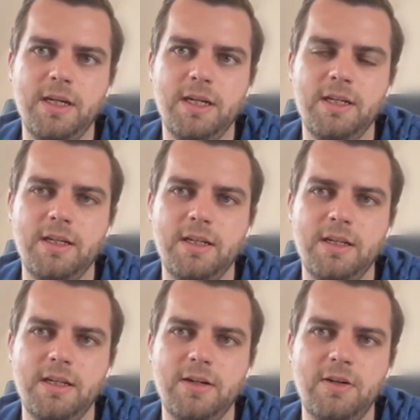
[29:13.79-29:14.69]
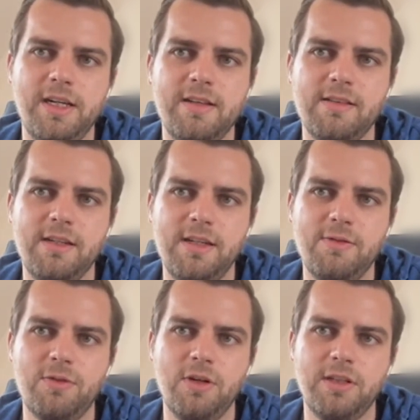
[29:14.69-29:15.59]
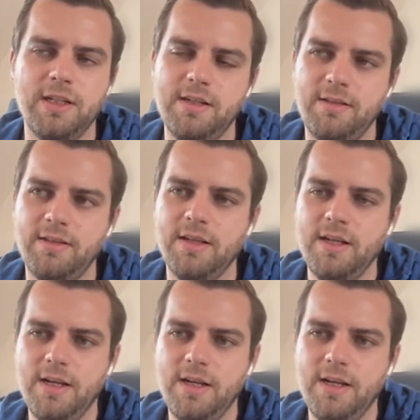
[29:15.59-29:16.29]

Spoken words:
and our Lens ID front ends